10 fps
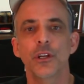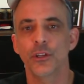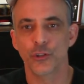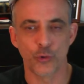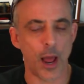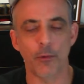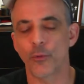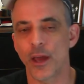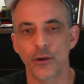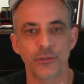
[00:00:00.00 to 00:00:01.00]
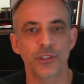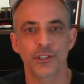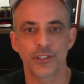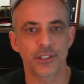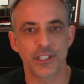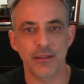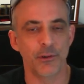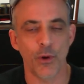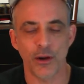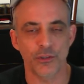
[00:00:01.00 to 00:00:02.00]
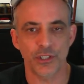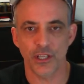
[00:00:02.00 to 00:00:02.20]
drama writers, TV writers,